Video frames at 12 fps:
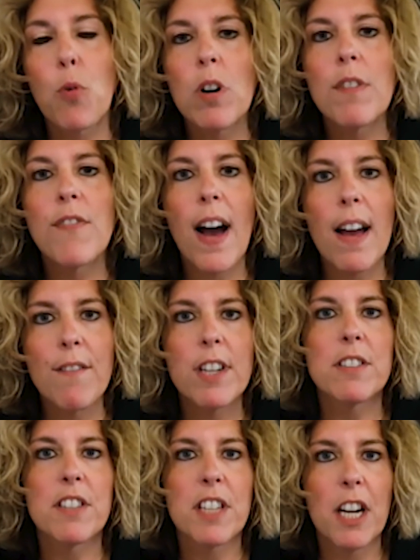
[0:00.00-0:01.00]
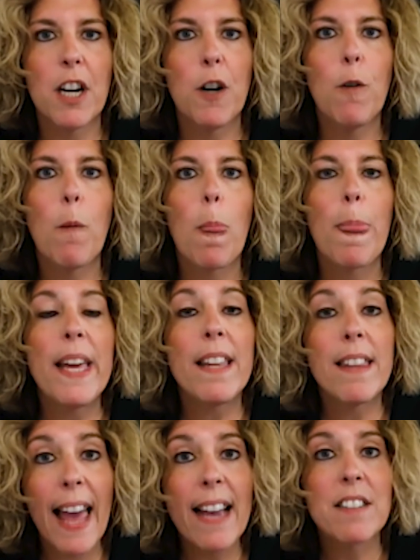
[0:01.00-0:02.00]
4 or 5 years ago
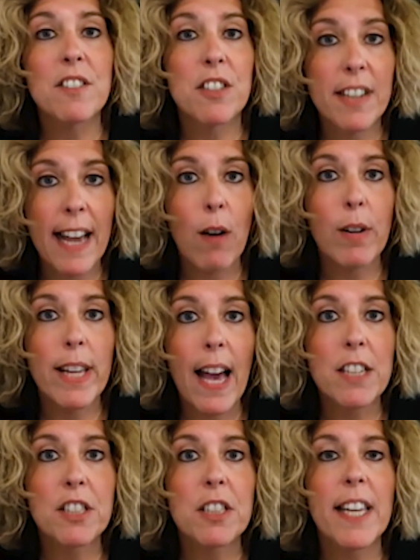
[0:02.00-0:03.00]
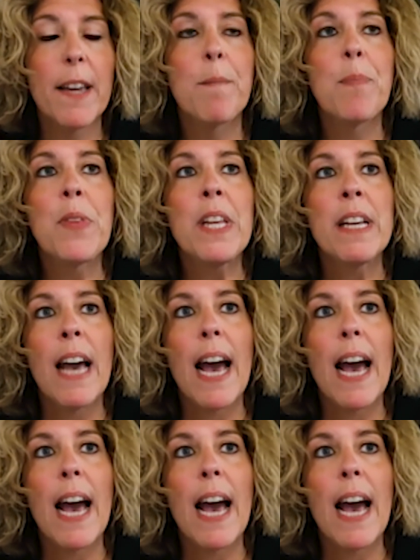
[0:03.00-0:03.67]
in Lancaster County, actually.